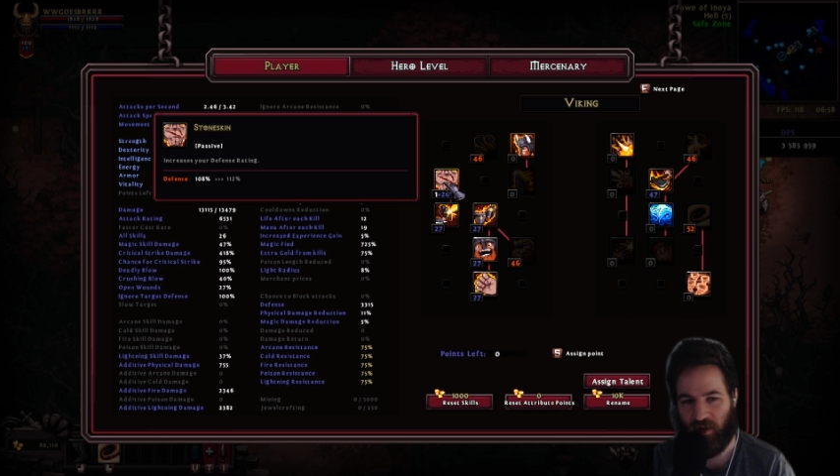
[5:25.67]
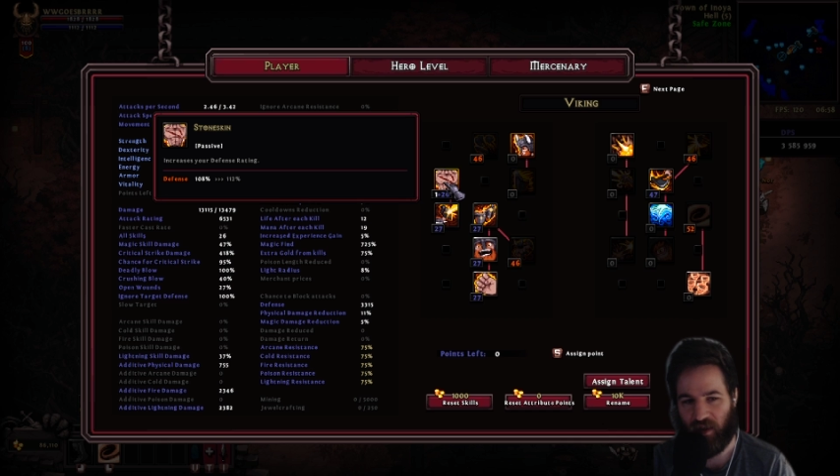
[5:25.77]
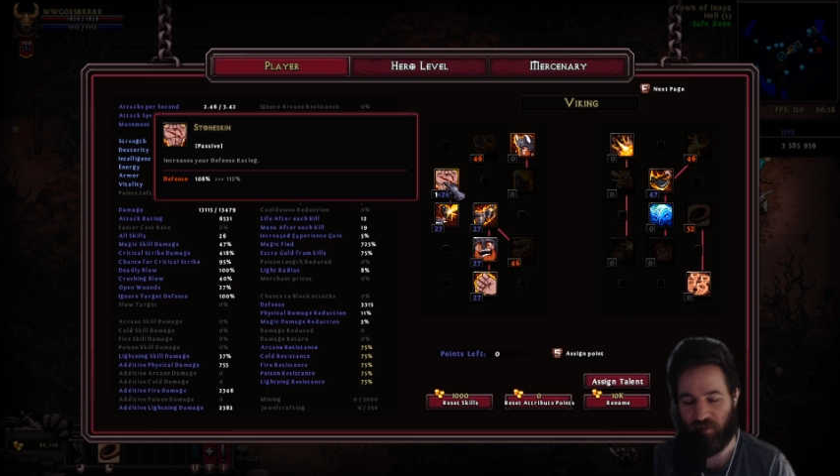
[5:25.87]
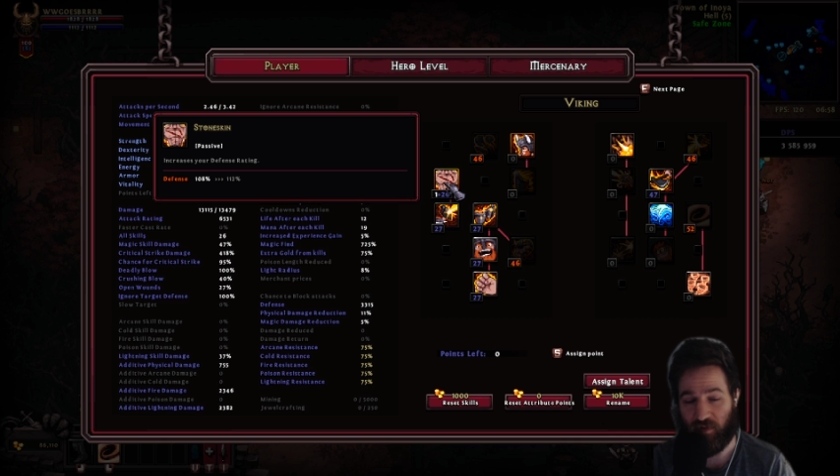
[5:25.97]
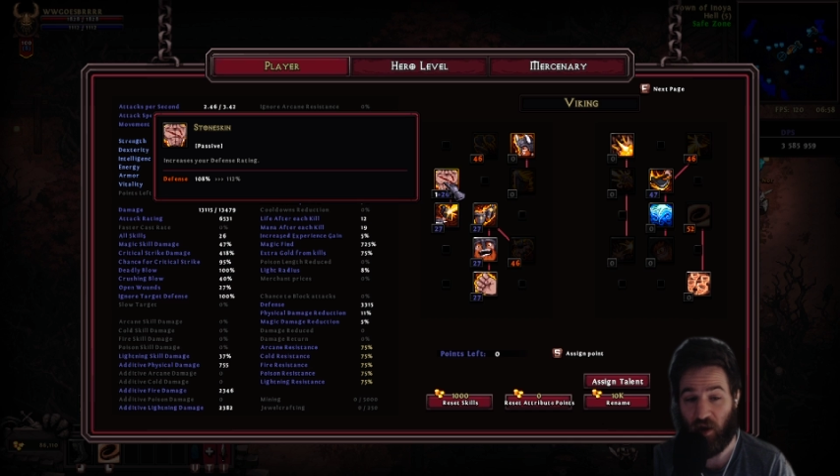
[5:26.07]

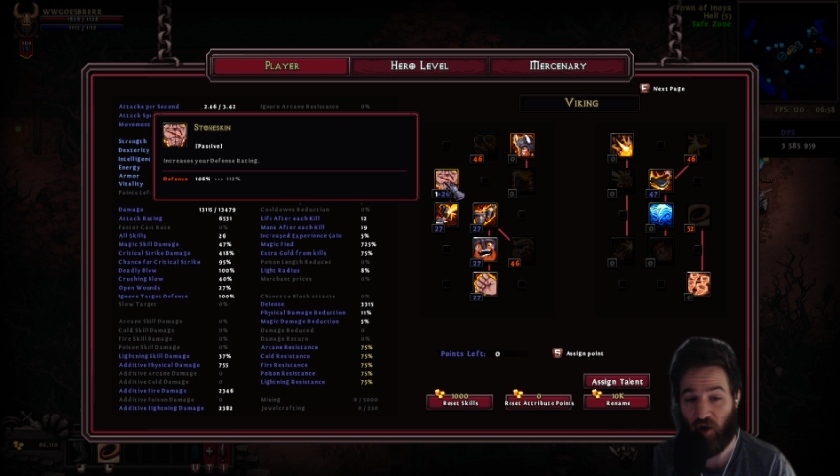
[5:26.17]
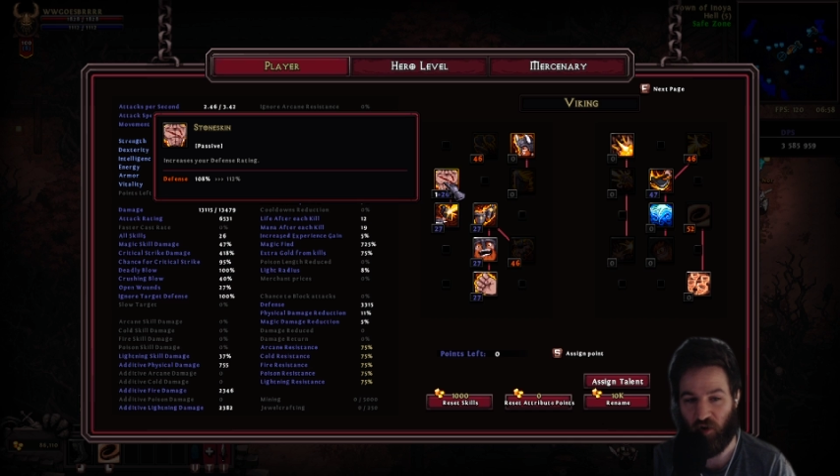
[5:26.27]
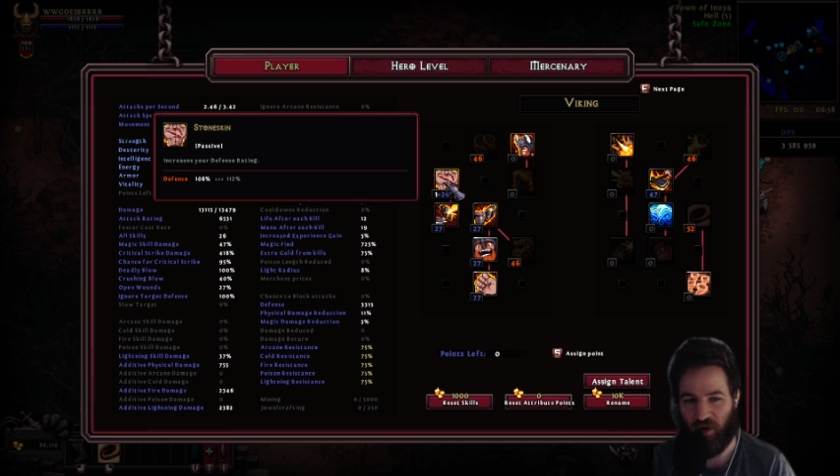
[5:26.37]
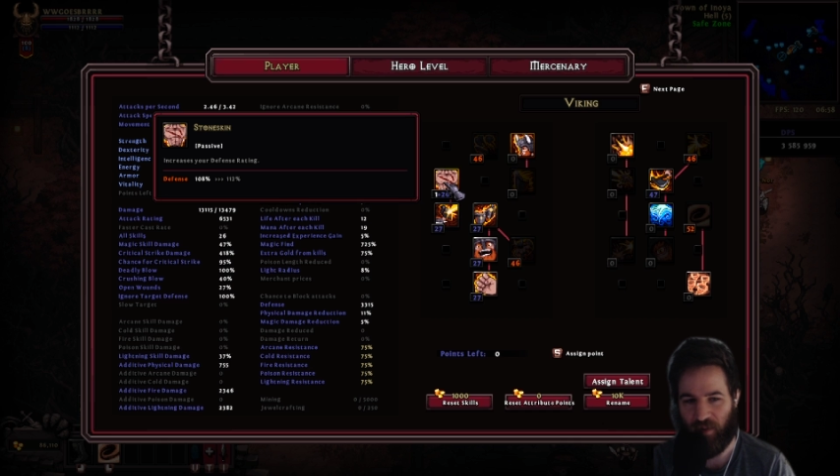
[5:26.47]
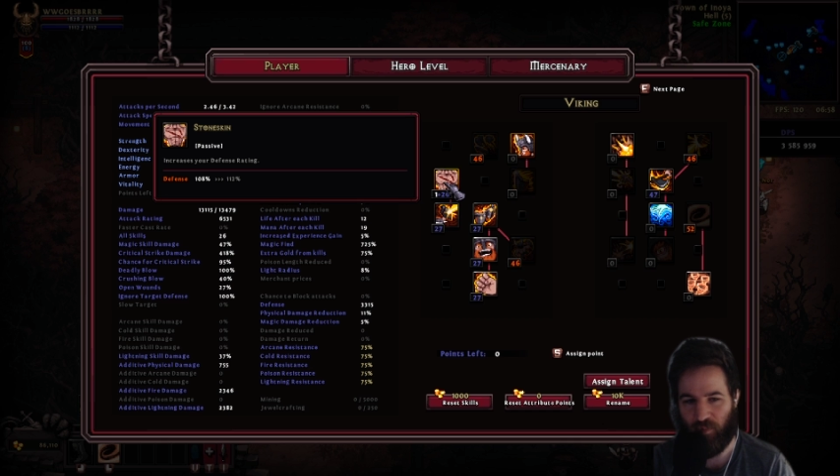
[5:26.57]
because it's
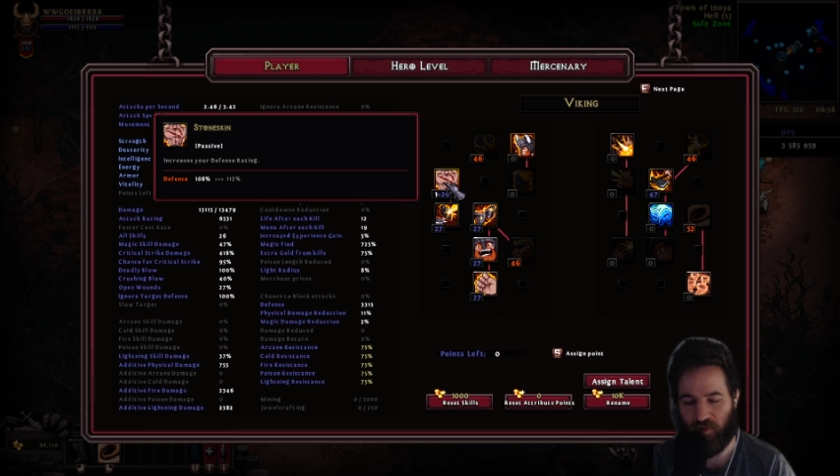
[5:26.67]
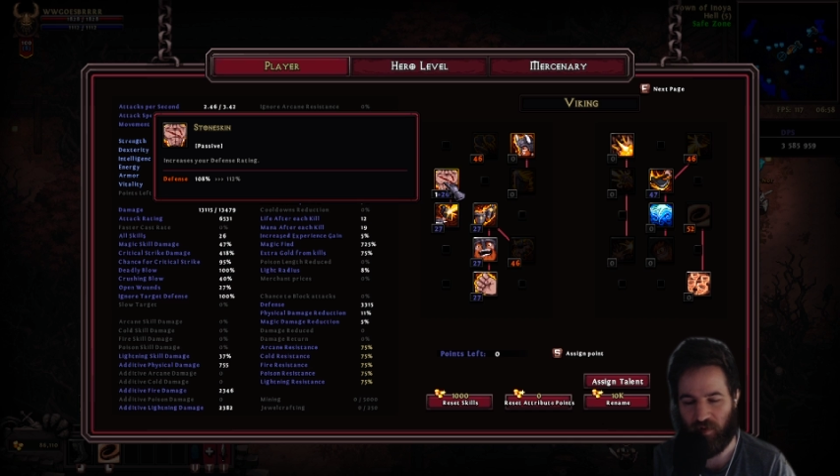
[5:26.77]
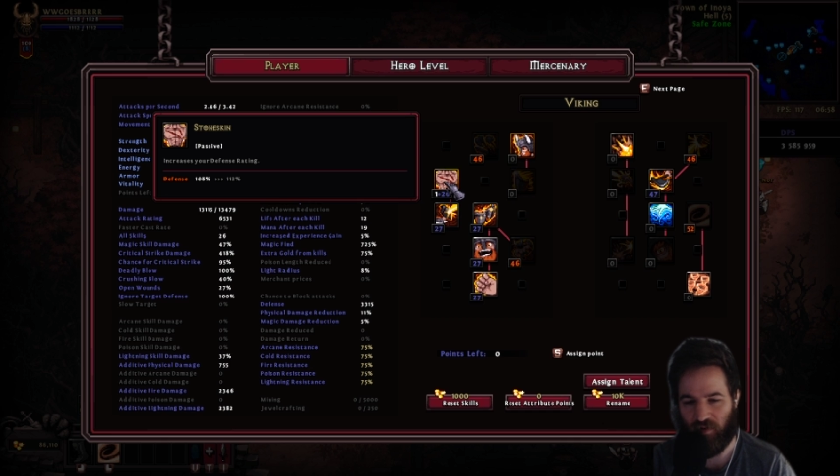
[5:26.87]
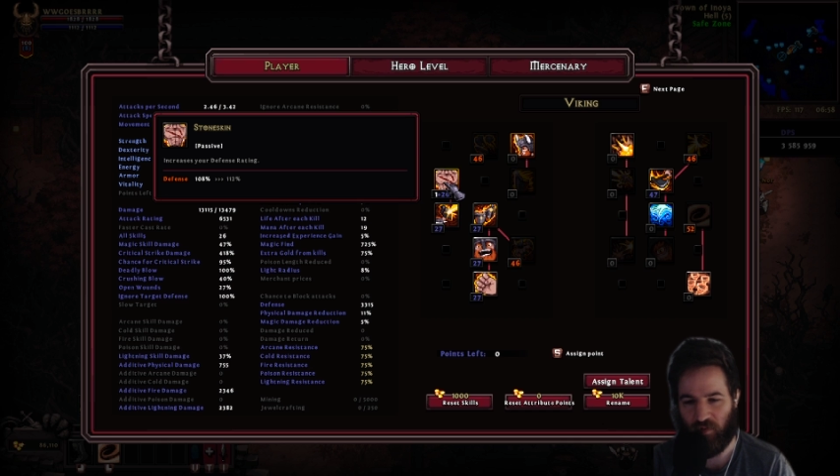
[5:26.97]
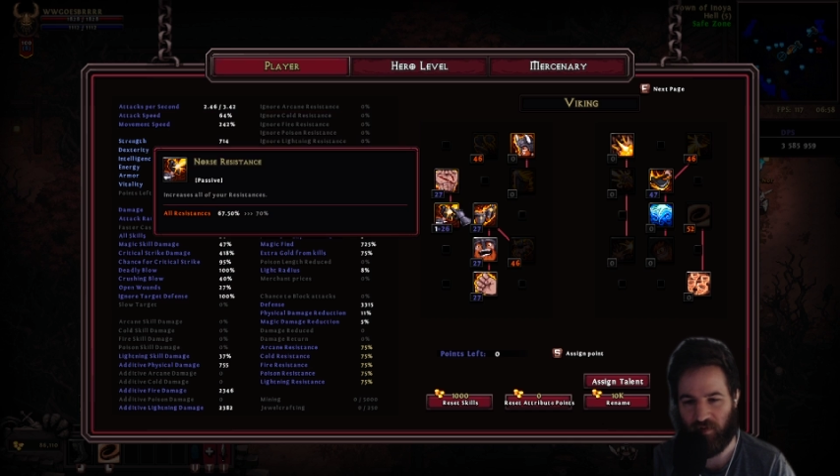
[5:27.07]
108%
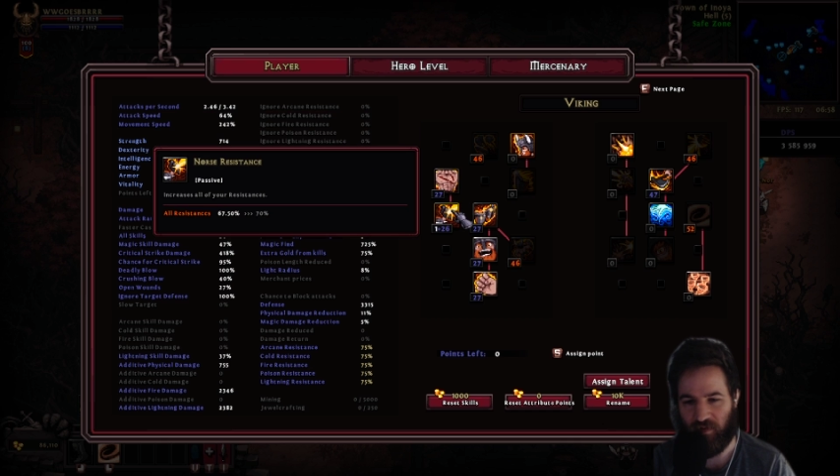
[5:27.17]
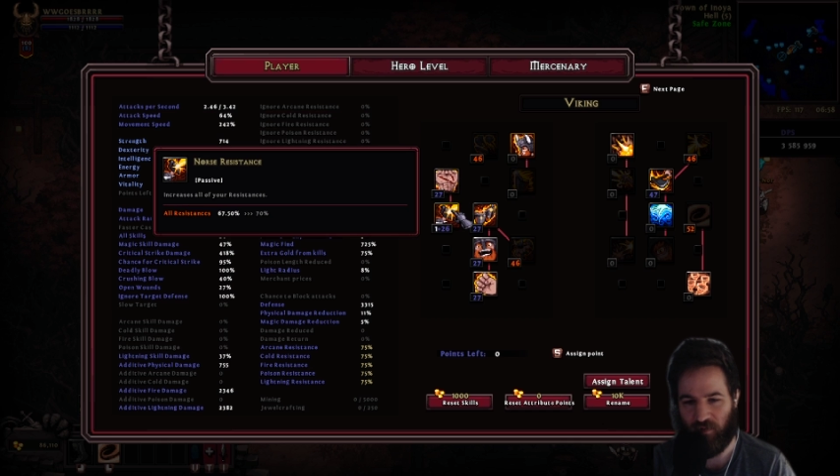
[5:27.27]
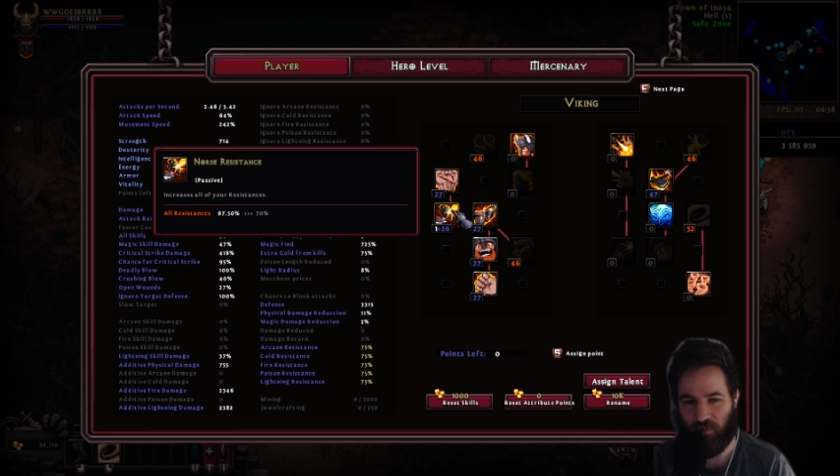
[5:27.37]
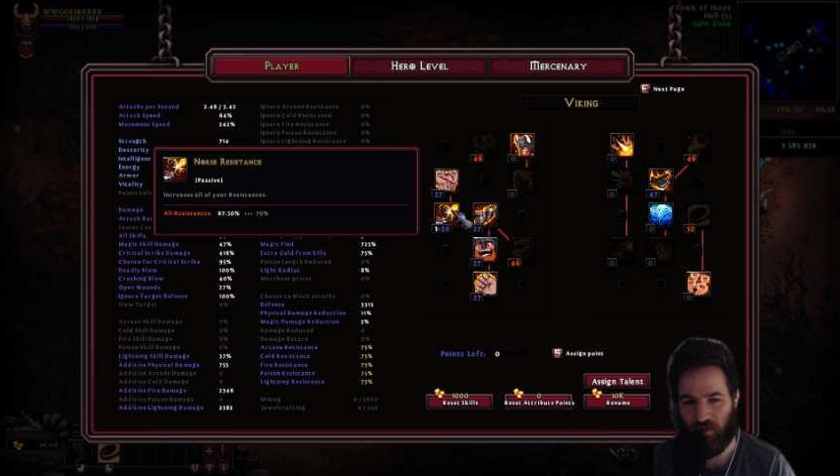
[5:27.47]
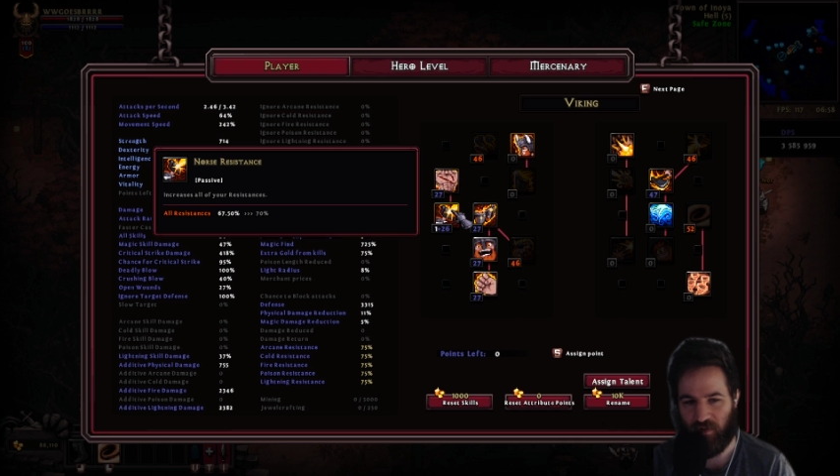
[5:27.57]
increased
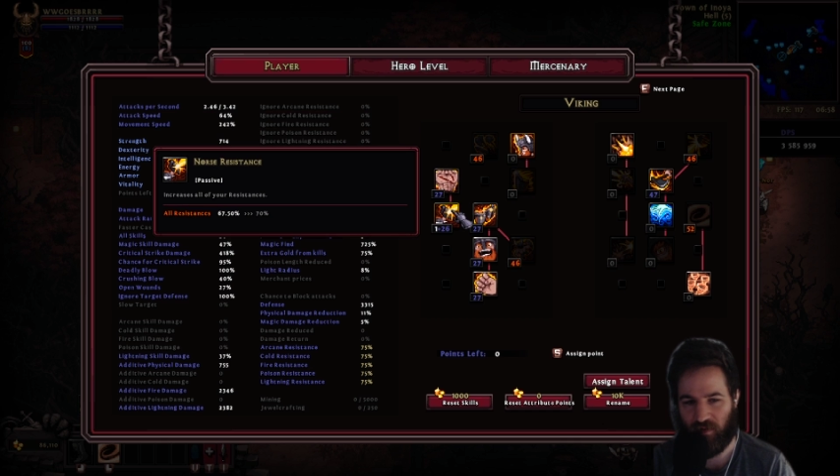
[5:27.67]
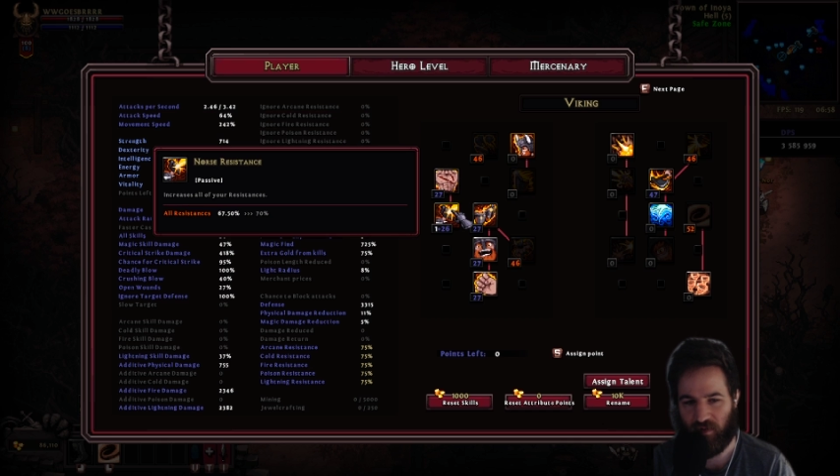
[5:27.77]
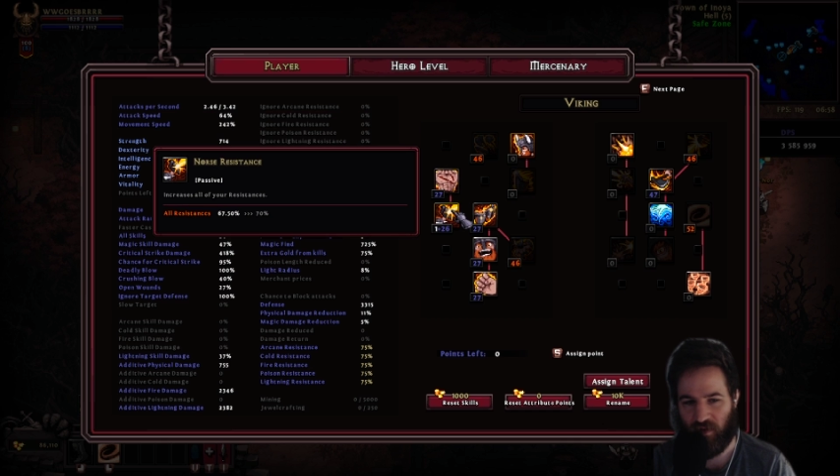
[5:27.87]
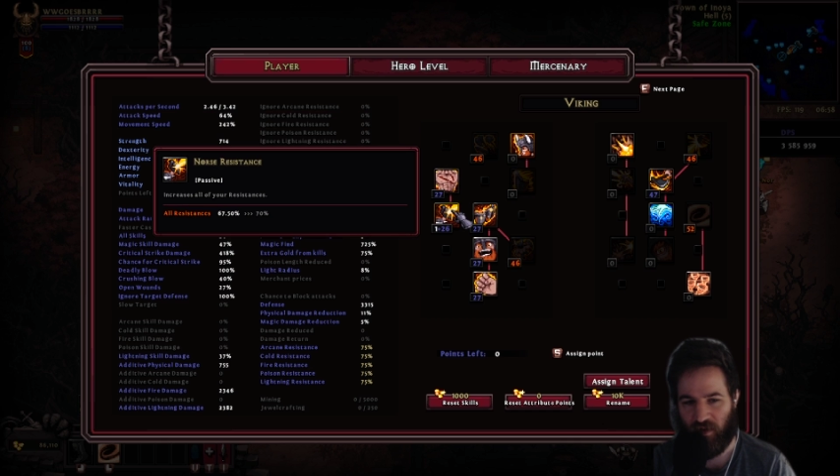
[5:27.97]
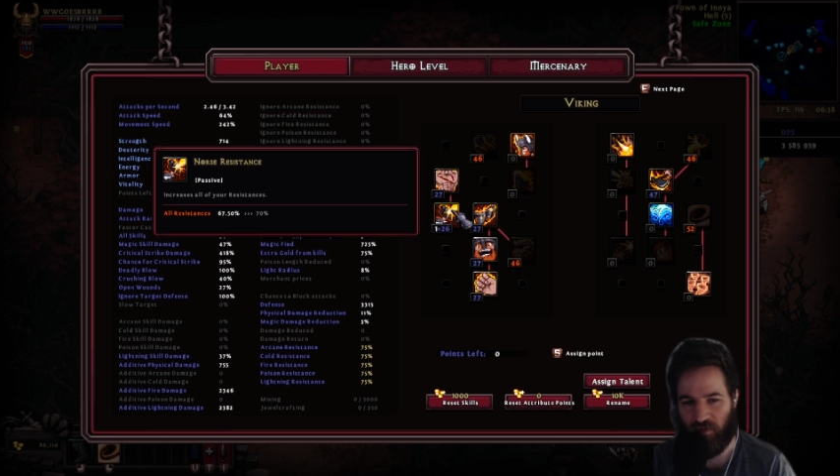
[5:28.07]
defense,